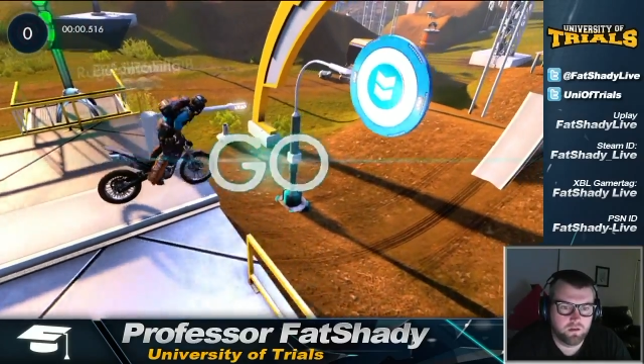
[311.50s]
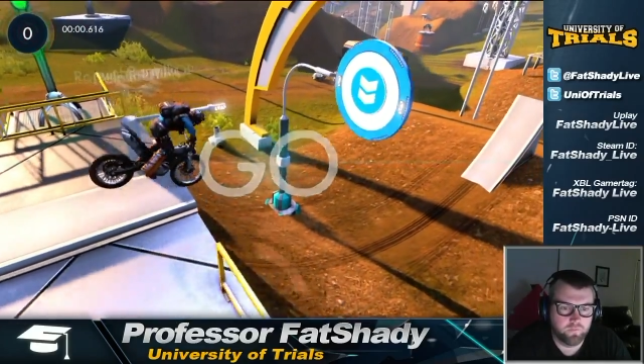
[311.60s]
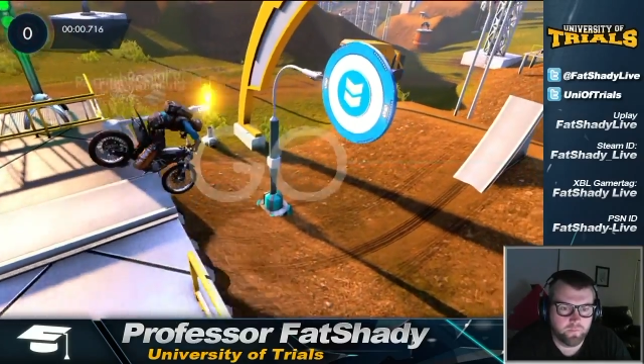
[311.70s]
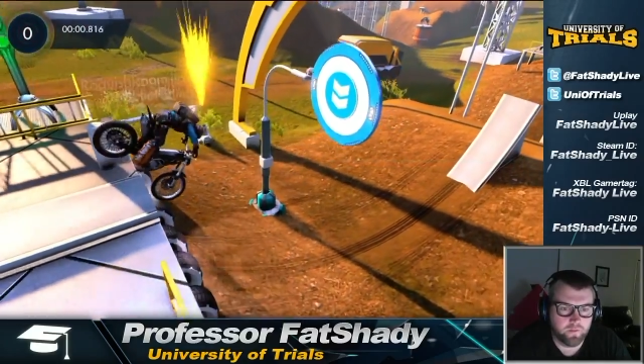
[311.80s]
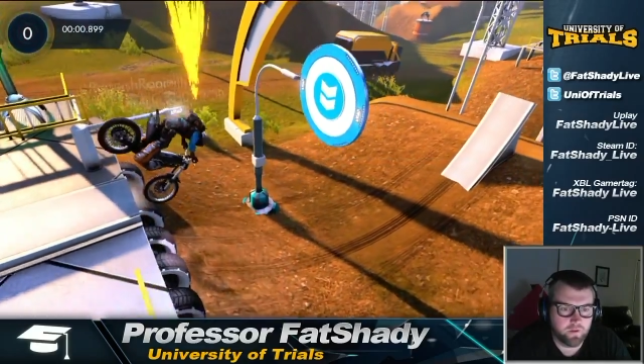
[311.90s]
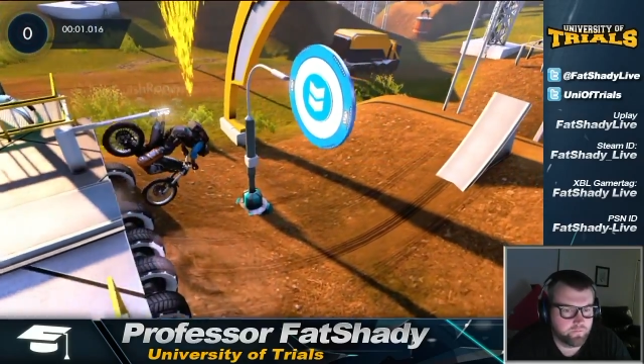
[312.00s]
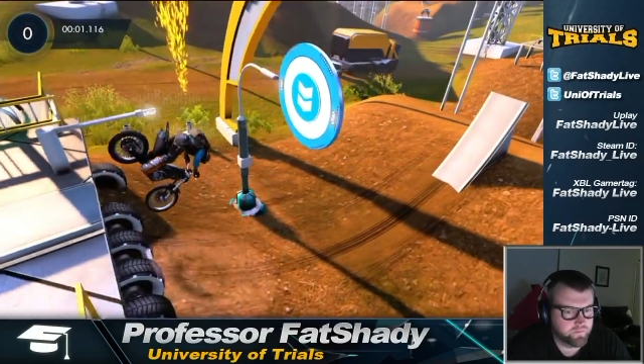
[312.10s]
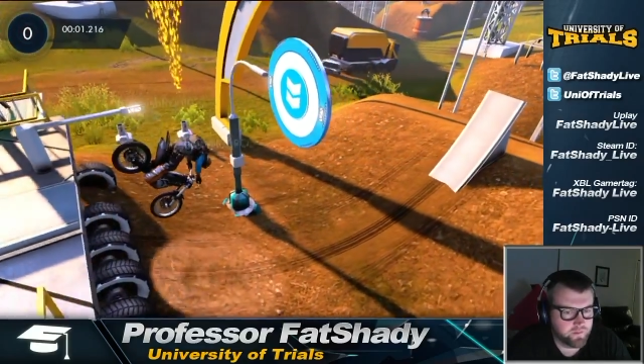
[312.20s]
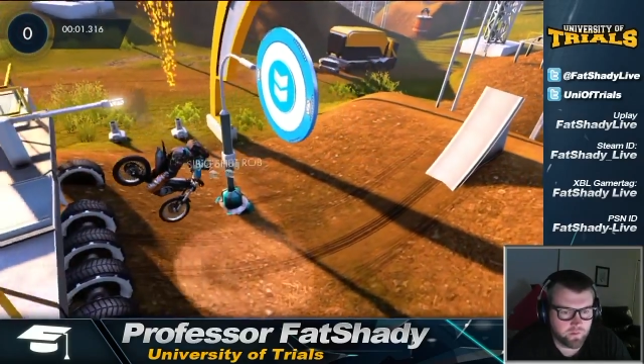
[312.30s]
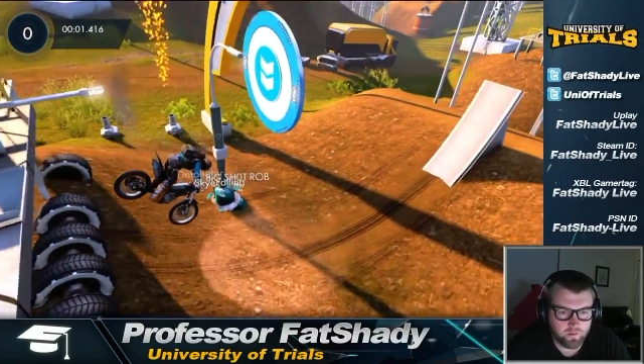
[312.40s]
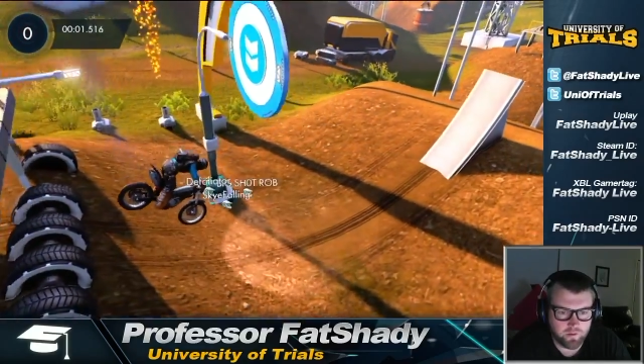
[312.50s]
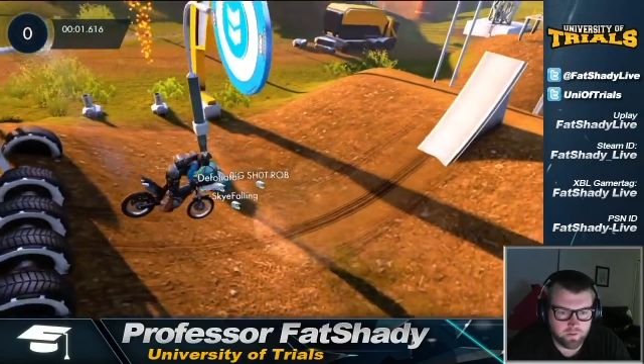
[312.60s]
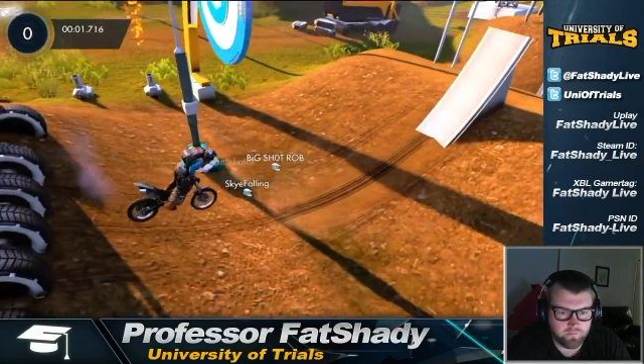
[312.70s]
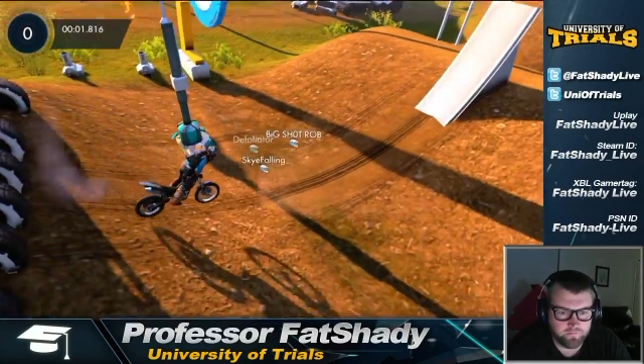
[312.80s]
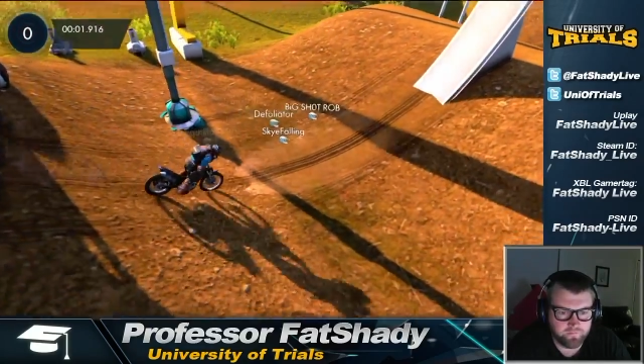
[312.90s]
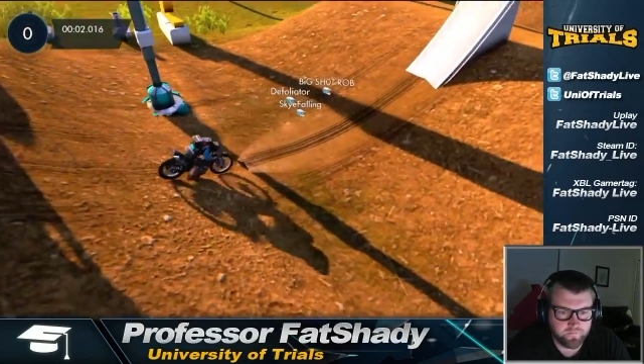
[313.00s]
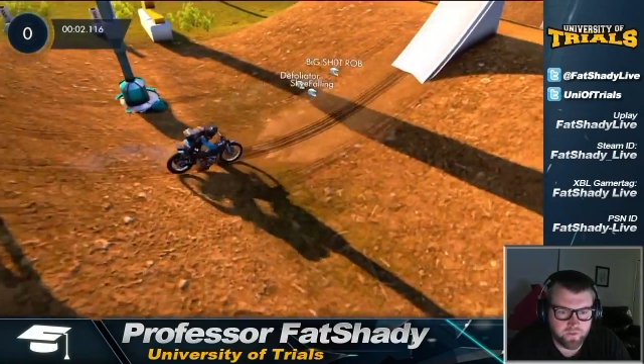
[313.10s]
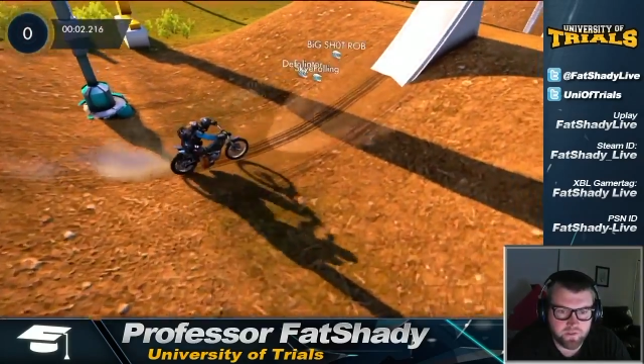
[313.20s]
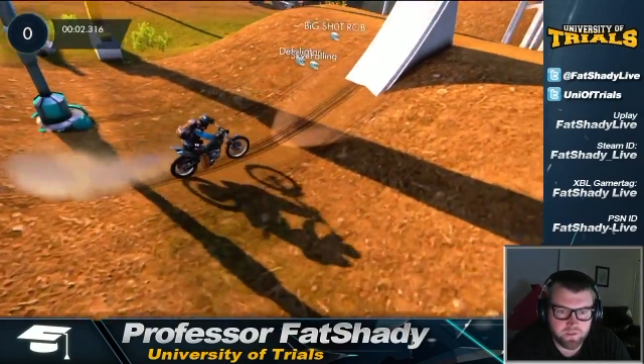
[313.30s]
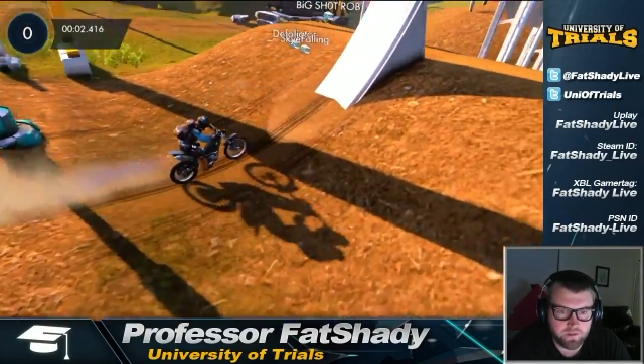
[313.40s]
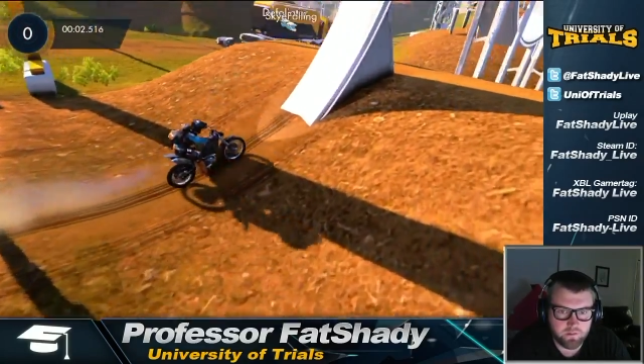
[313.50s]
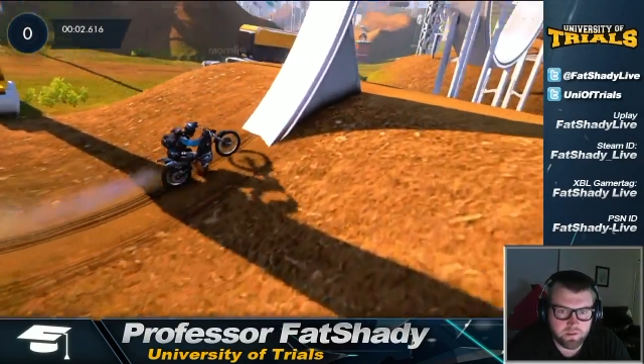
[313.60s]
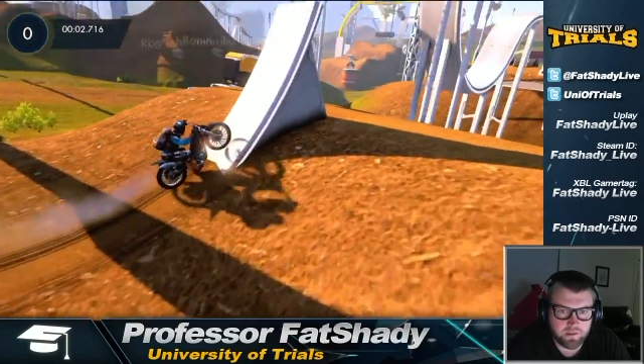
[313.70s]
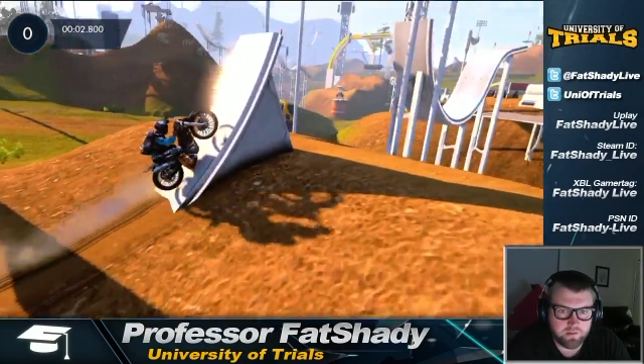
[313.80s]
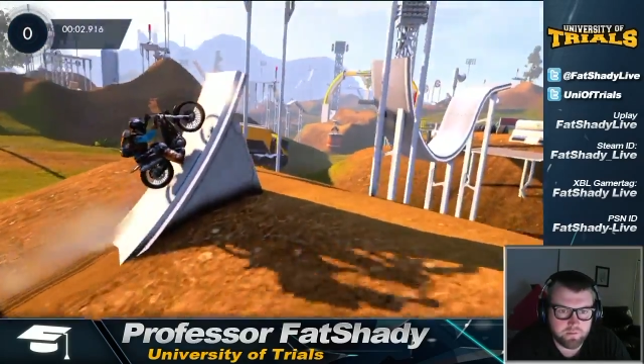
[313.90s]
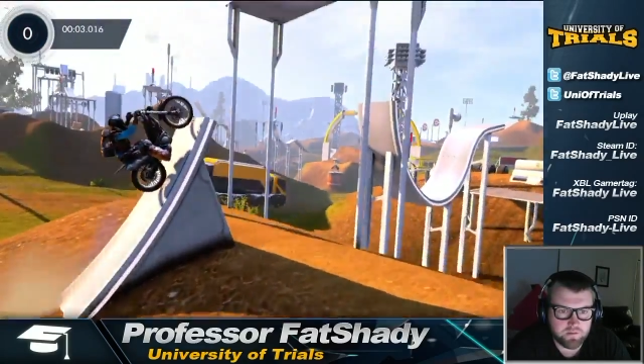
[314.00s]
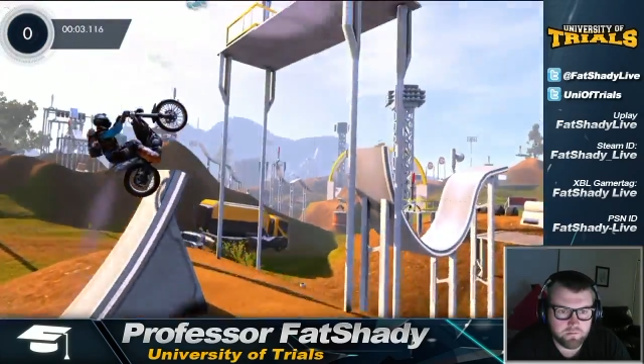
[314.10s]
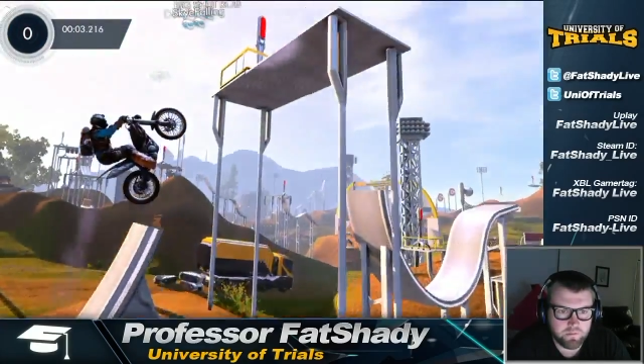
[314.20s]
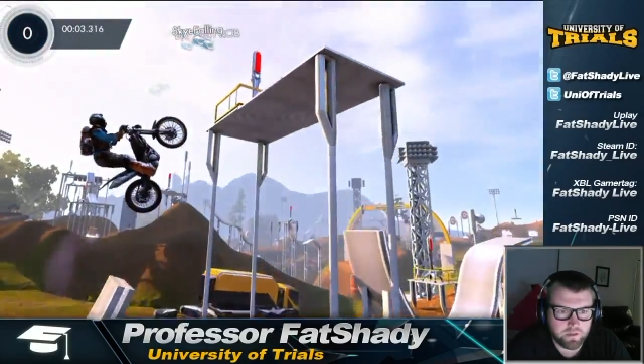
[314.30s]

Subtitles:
Okay, here we go again. Honestly, that was a minute